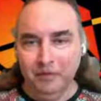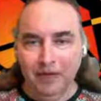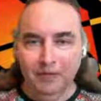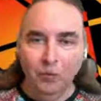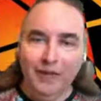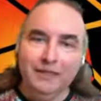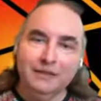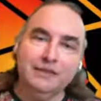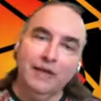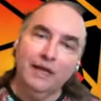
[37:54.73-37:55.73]
And the way it
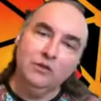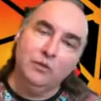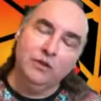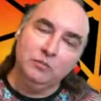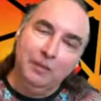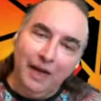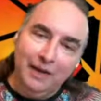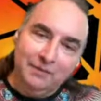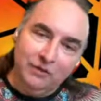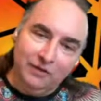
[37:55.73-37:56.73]
decides which
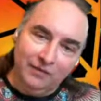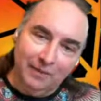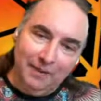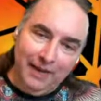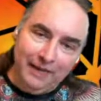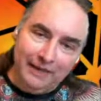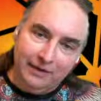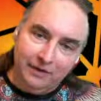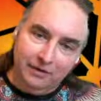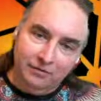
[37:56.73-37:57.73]
pipe to shove that packet
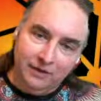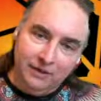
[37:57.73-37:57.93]
out of